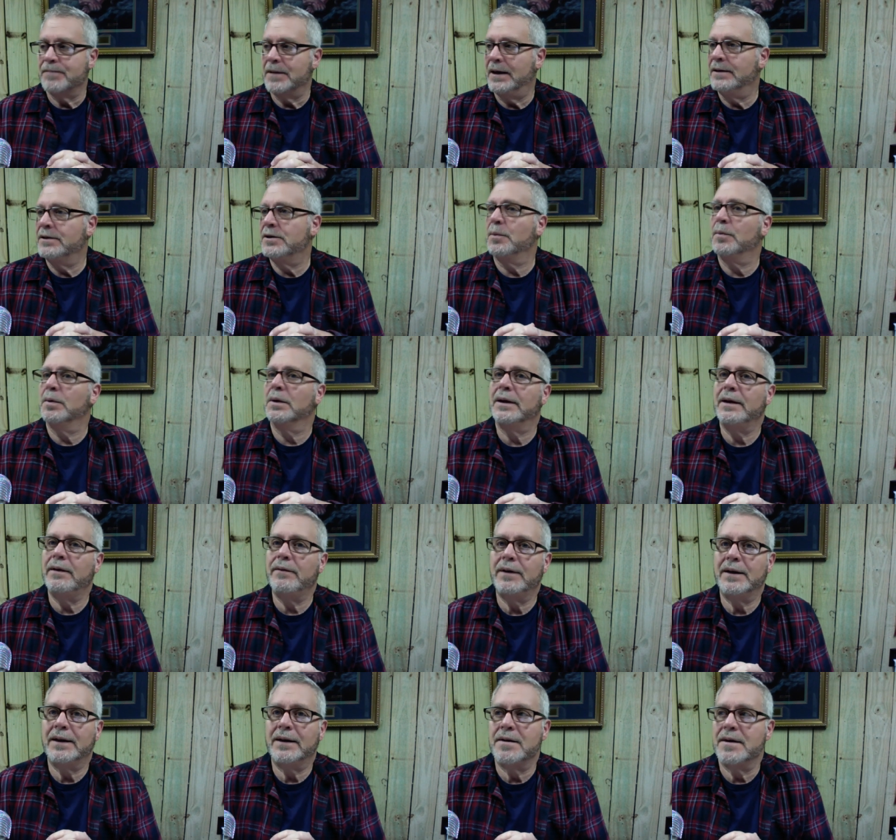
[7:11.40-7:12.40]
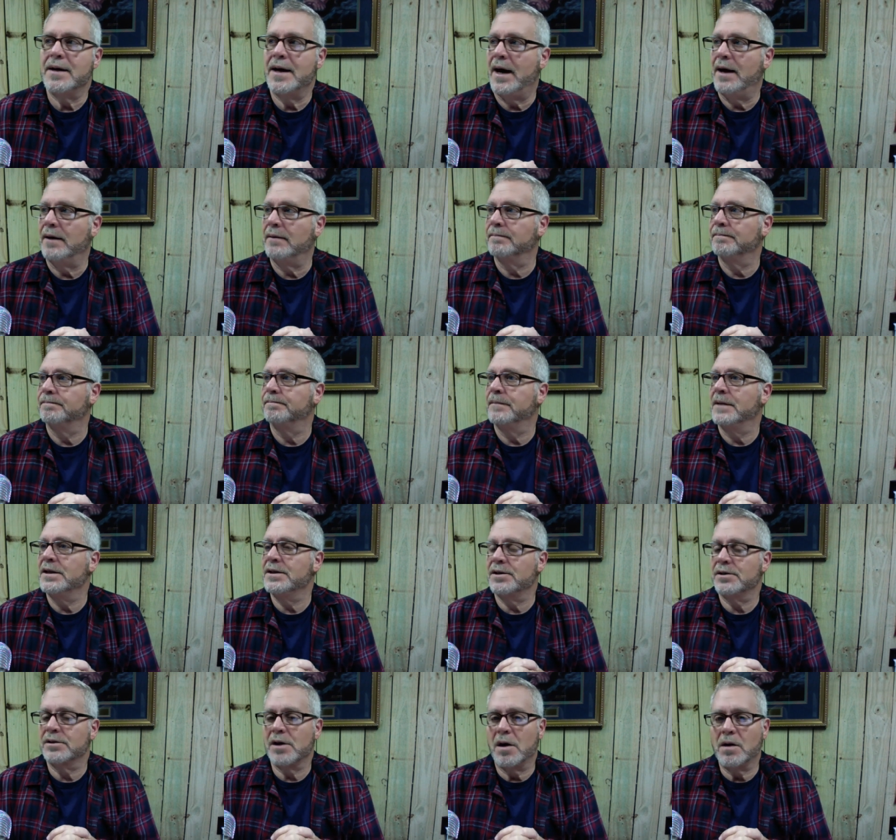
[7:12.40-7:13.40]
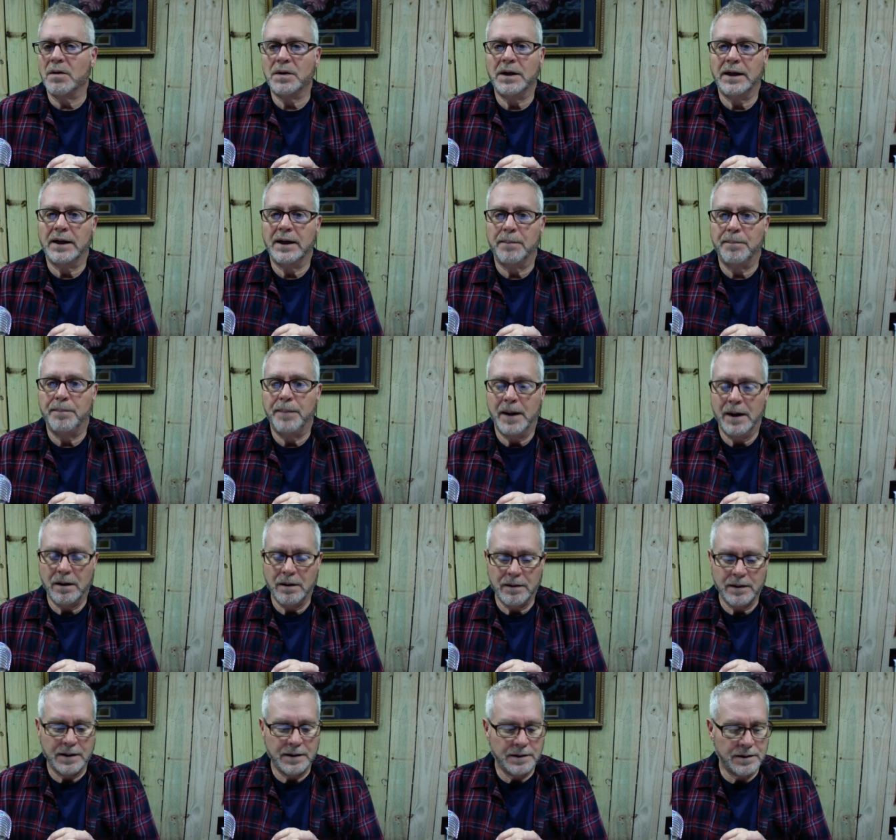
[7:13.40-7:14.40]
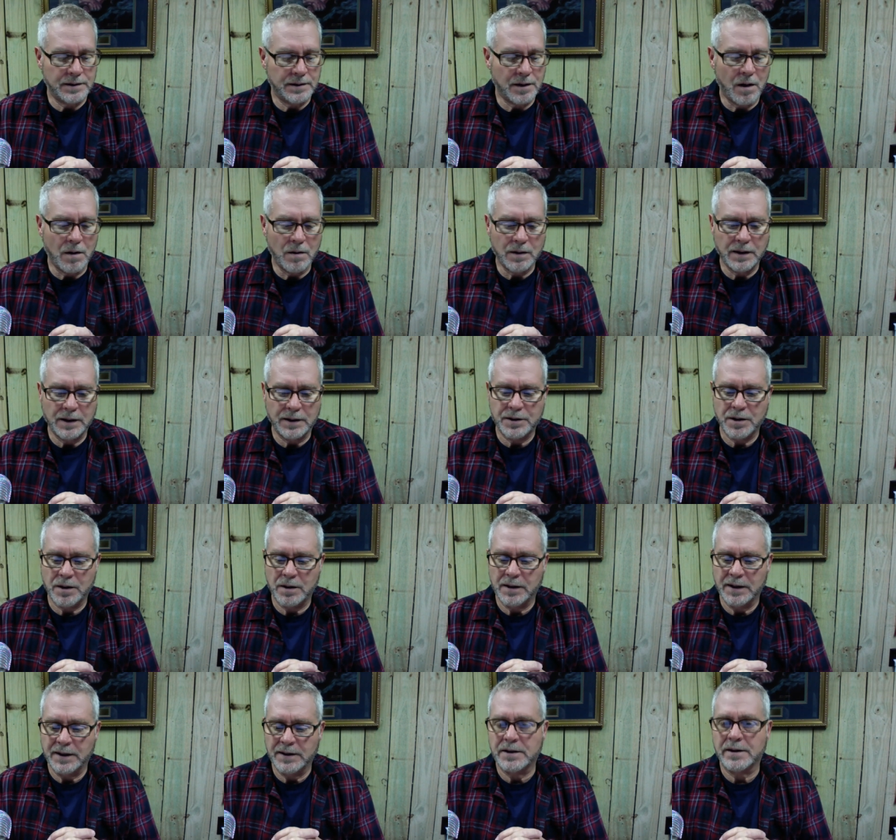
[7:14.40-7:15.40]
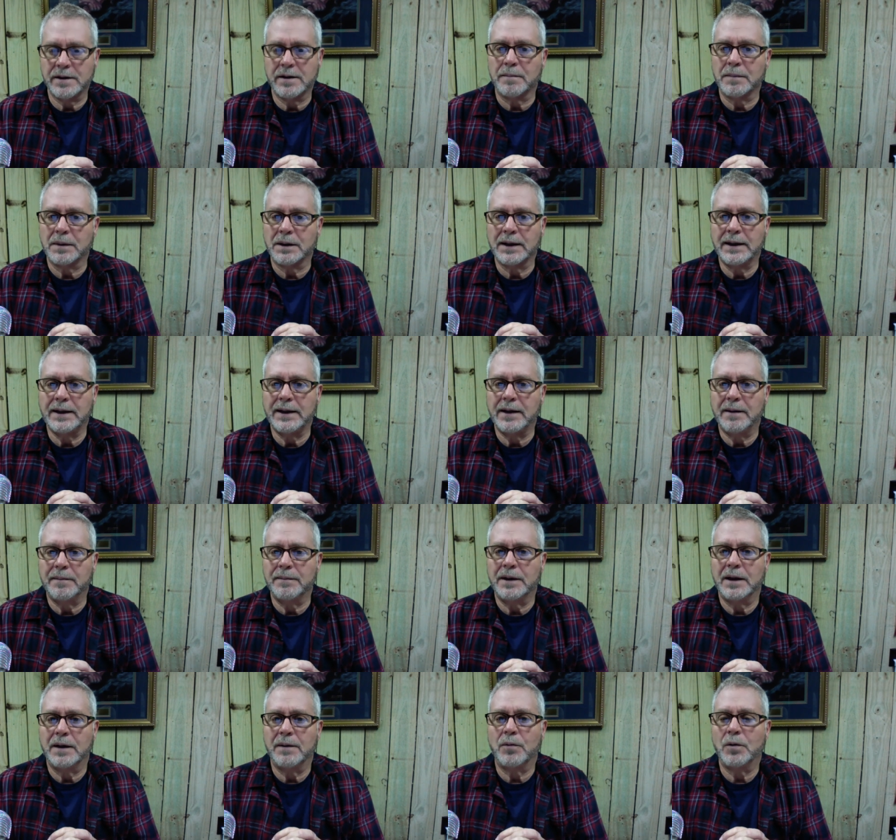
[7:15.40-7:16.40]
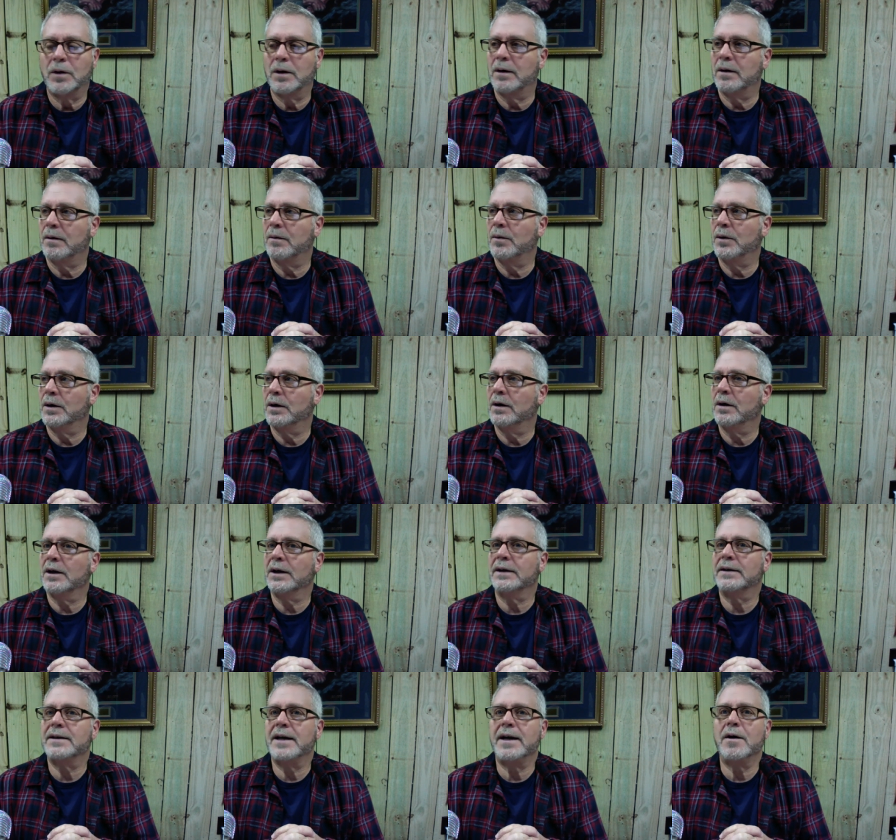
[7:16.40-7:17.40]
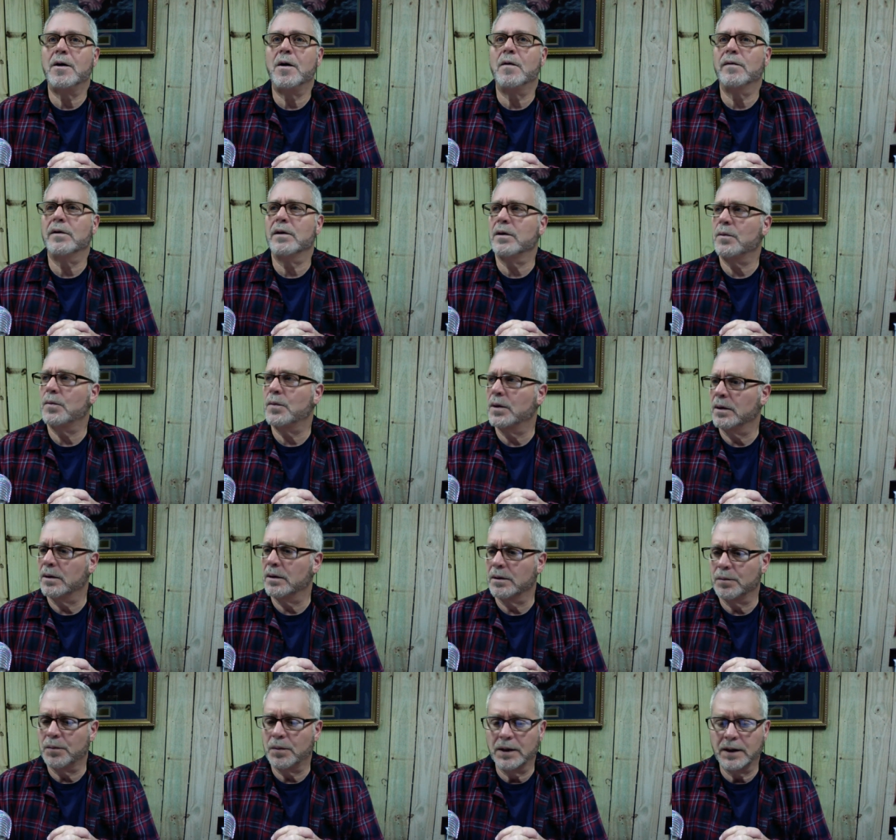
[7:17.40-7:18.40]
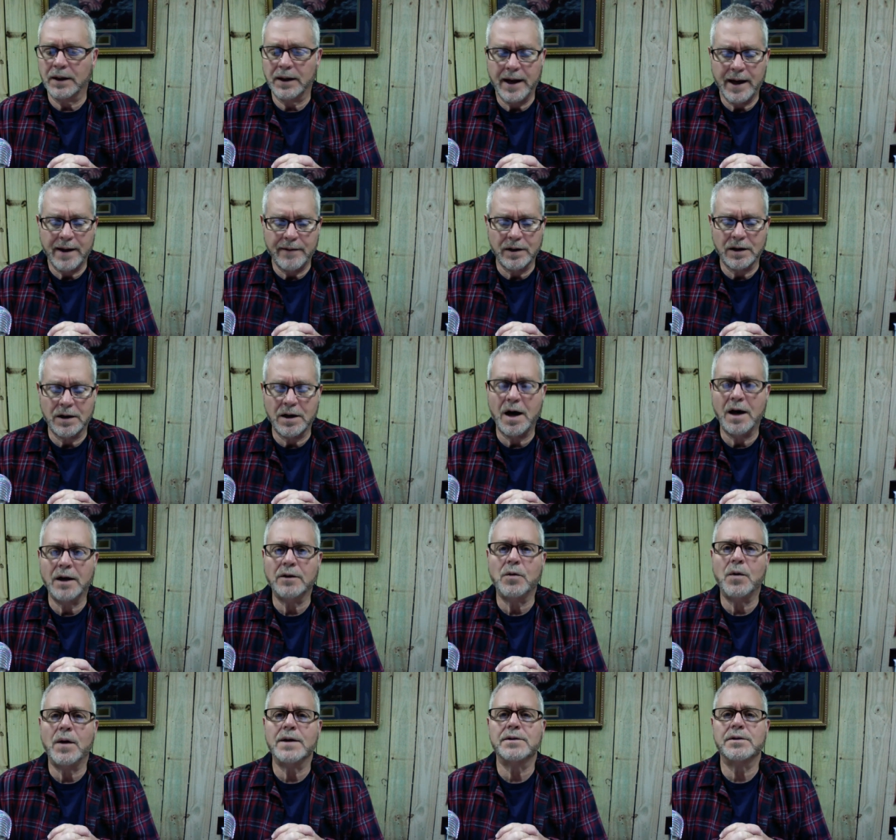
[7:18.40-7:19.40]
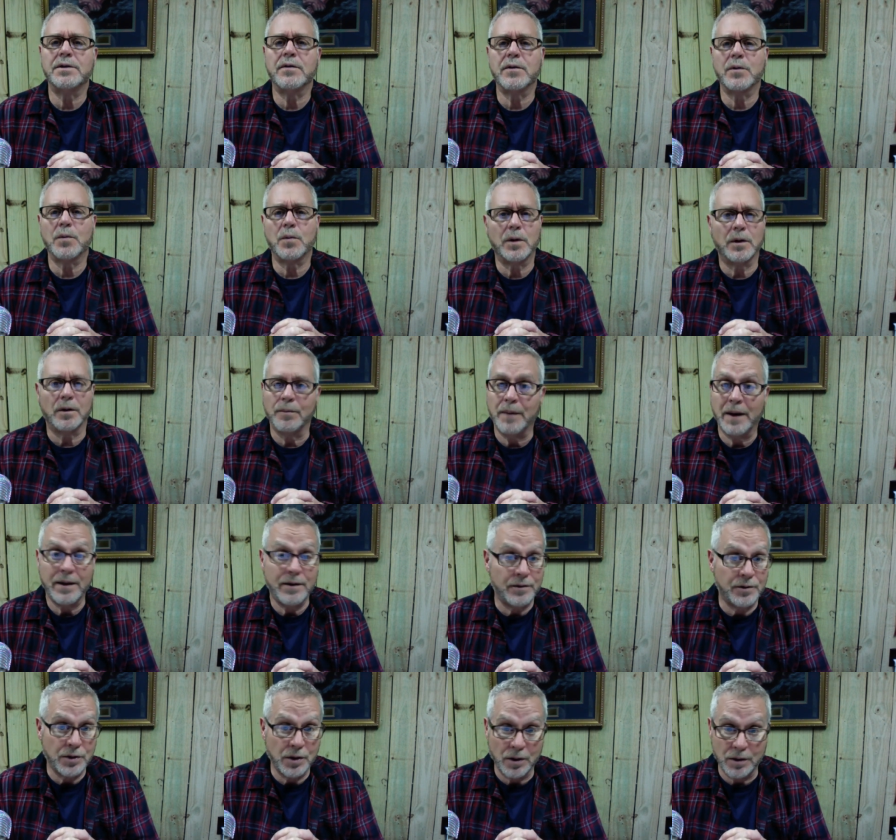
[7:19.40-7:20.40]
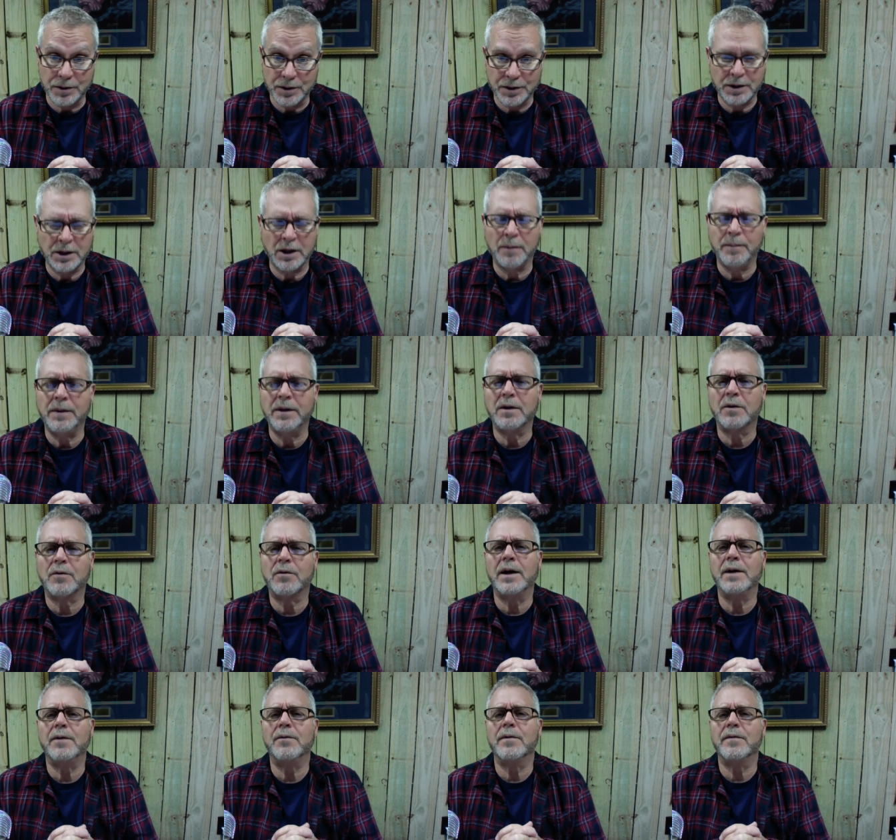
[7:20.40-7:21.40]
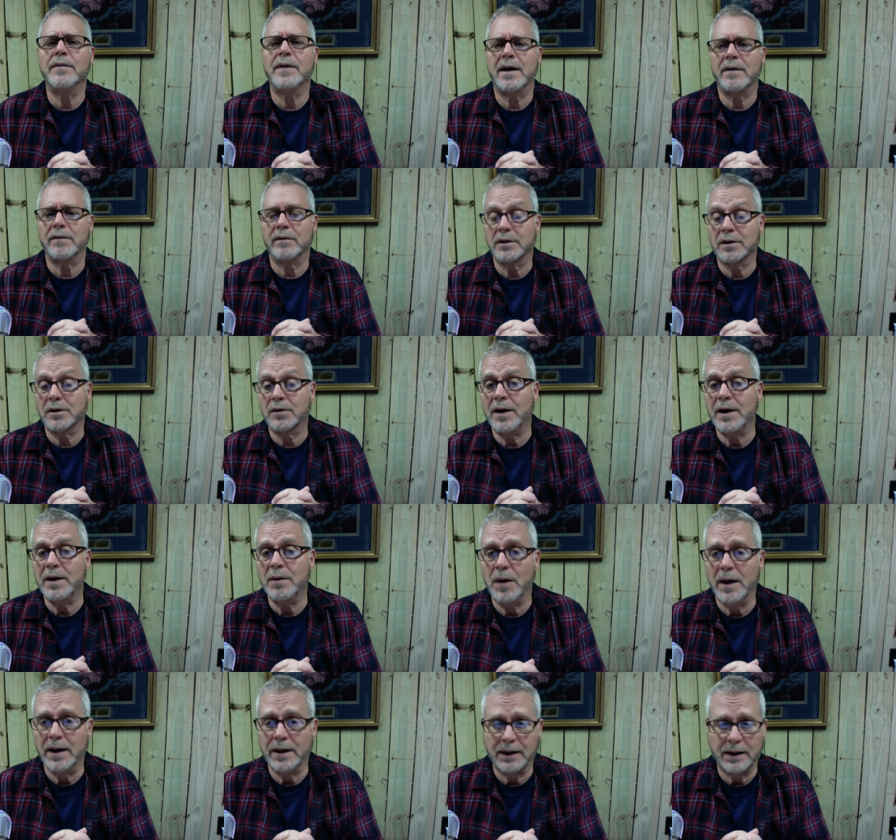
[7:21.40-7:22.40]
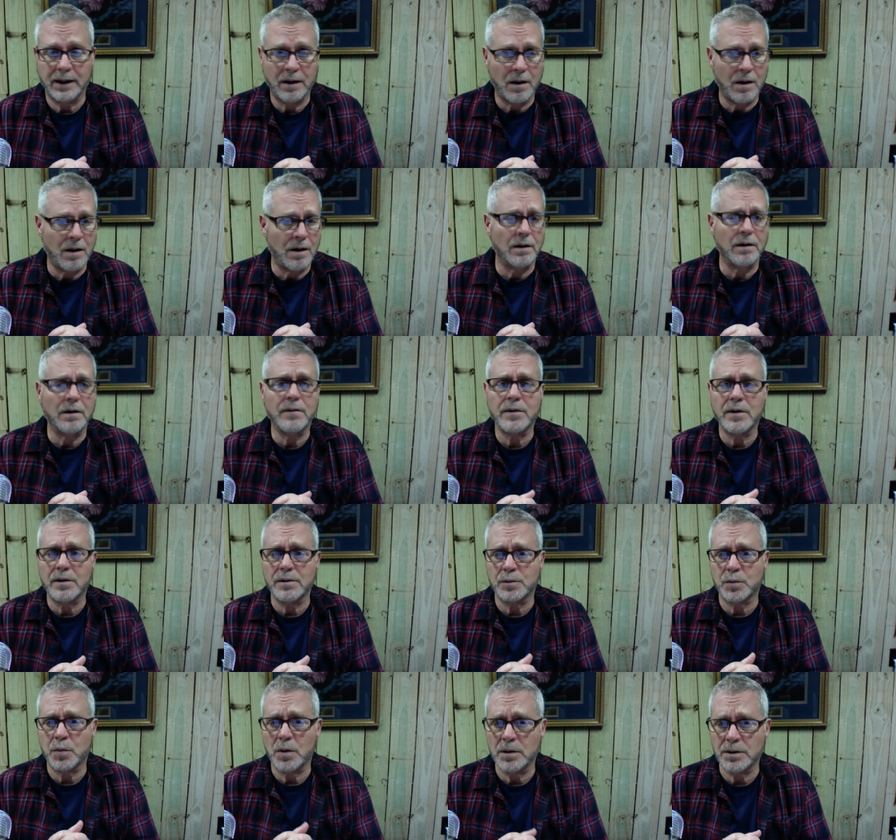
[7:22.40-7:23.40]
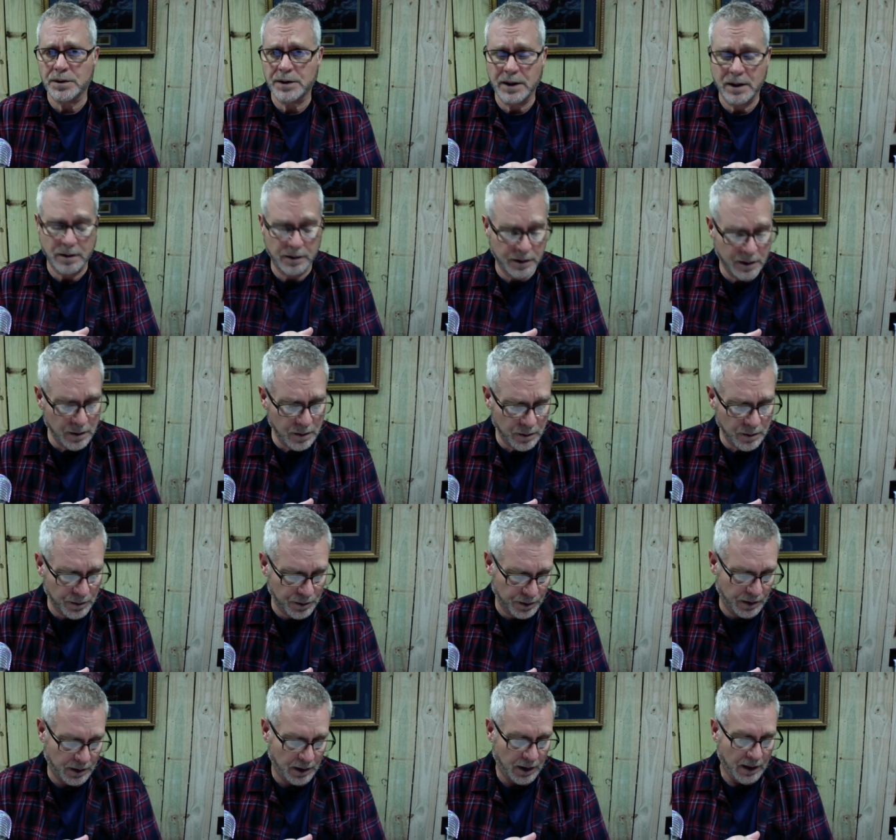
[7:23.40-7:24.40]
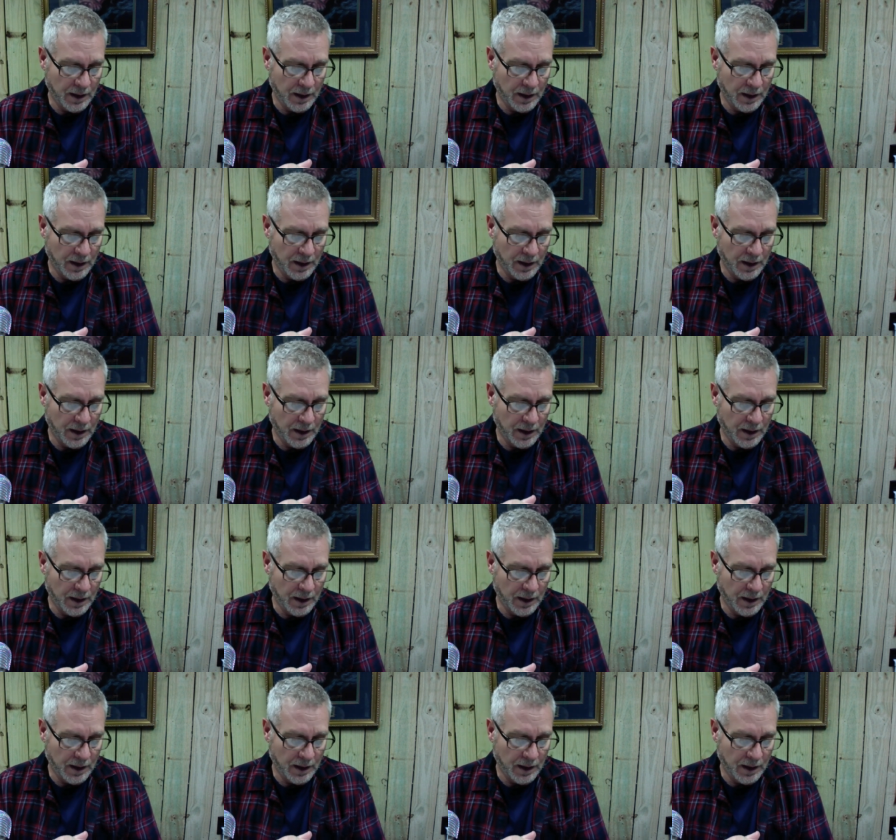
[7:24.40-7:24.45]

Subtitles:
into believing that this is all going to get better. This is all going to turn into the millennium, that we're going to take over the world. We're going to have a conquest of the world by the church. It's going to be the great revival, the great awakening, all of those words that are used.